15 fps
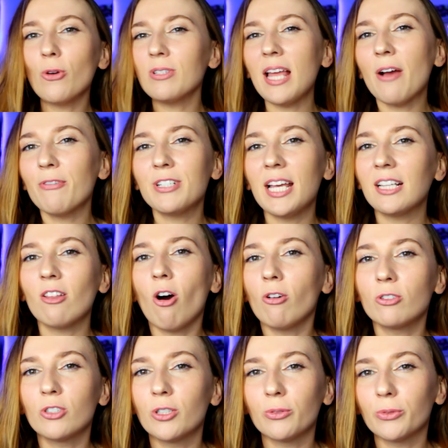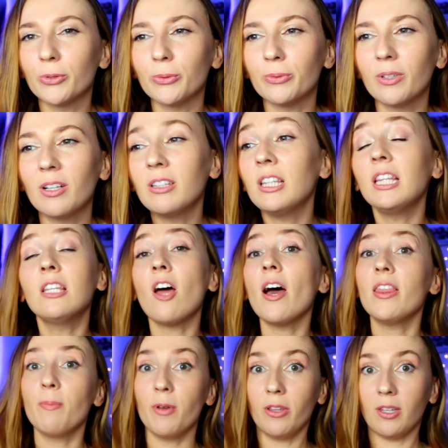Don't ever take the alternate route,
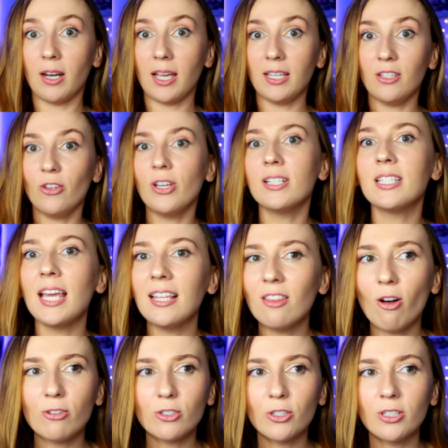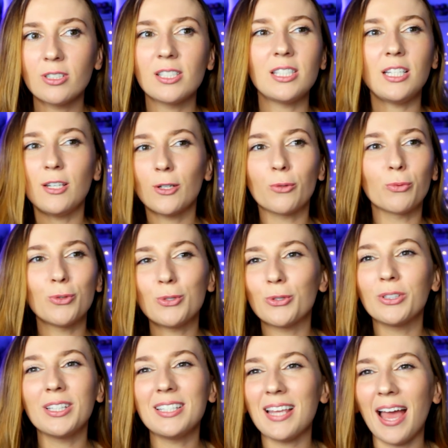not in the middle of the night. You can take the alternate scenic route
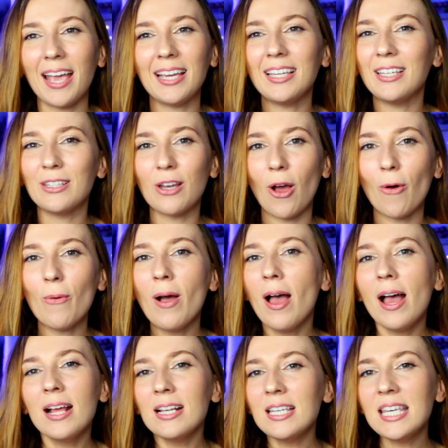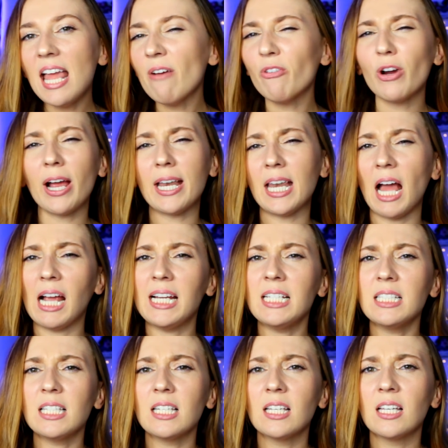during the day, you know, never at
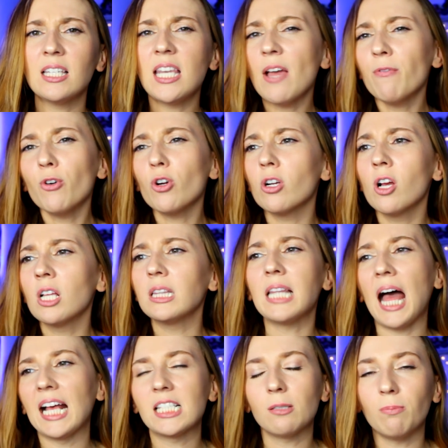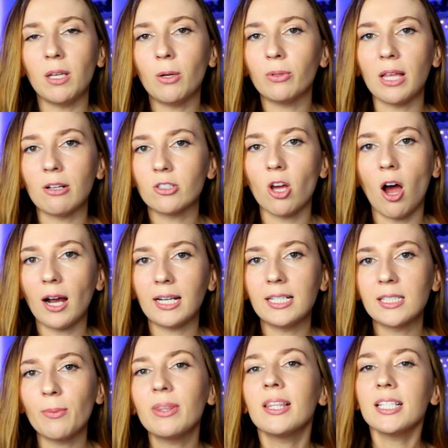night never last minute without talking
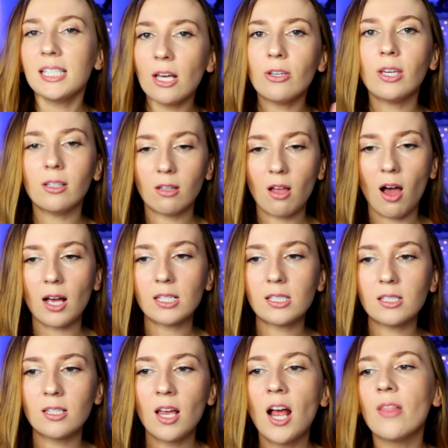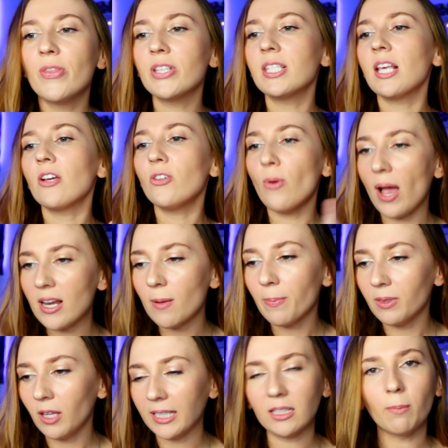to someone. This is how you get lost. This is how you end up
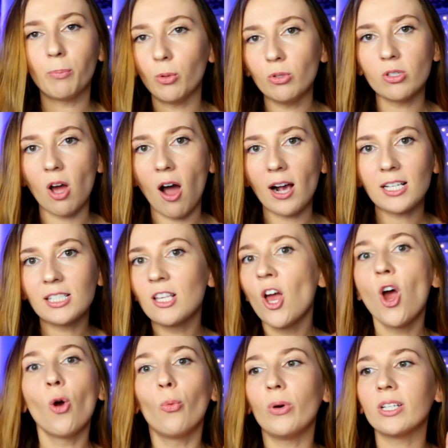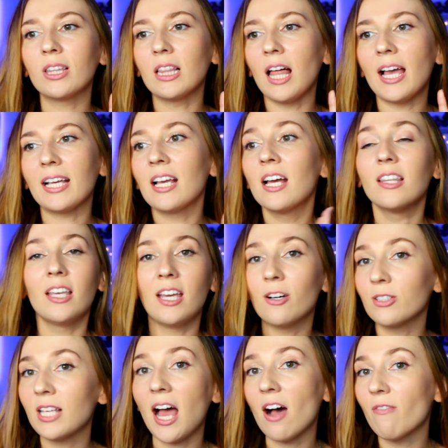in like the boondocks with like the
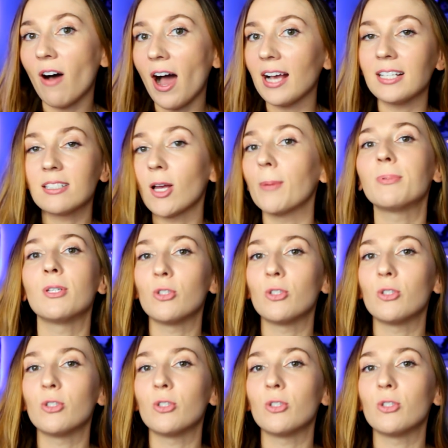hills have eyes type